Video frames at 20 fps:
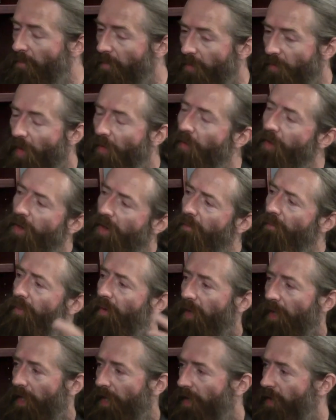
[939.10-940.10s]
But then there's a
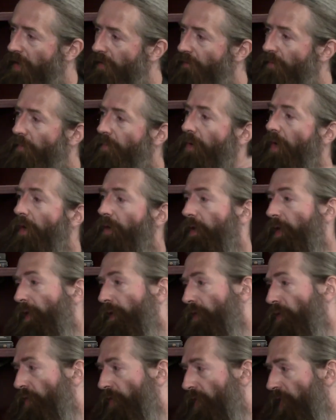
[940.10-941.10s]
completely different
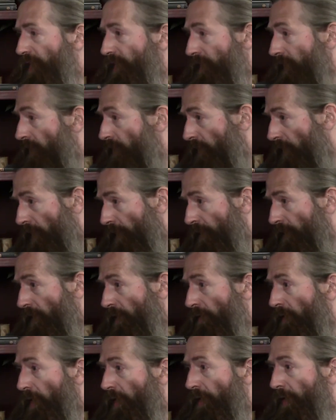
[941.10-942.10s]
process called
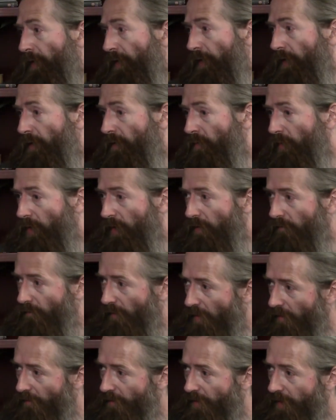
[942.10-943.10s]
arteriosclerosis, which
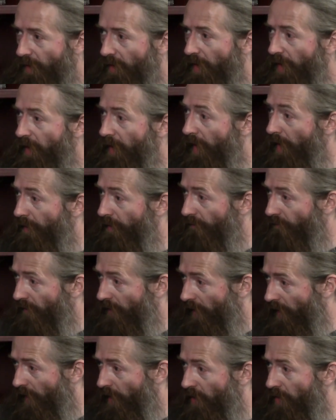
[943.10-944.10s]
involves things like
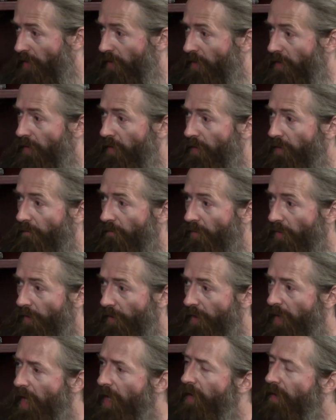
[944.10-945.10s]
calcification and, of
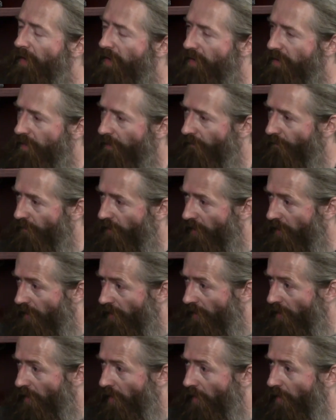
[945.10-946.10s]
course,
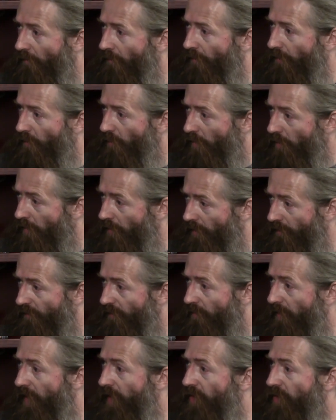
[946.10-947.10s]
stiffening of the walls of
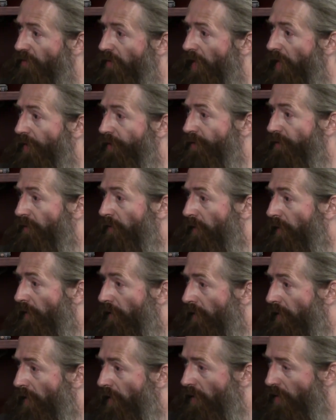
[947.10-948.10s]
the major
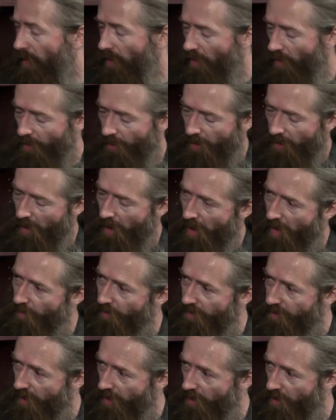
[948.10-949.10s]
arteries, causing
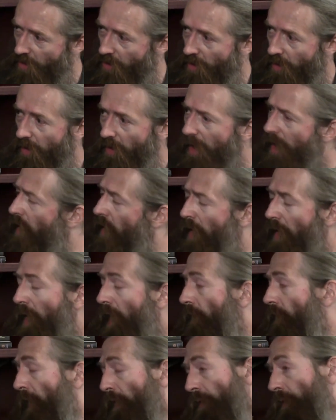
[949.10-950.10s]
hypertension.
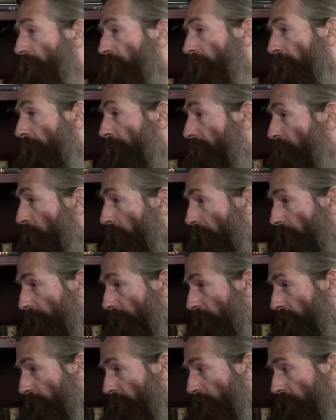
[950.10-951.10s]
Then there are less well
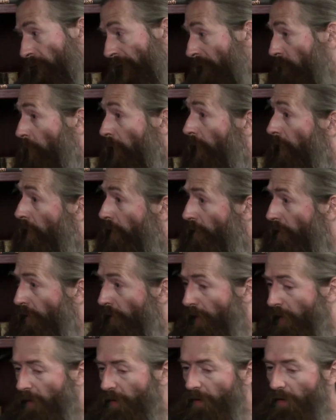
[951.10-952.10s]
understood, less well known
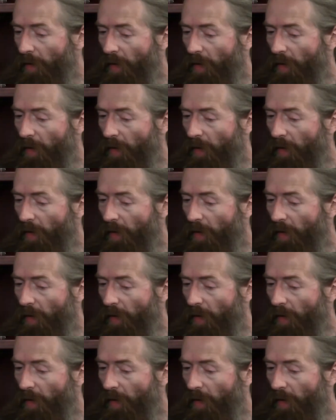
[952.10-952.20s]
things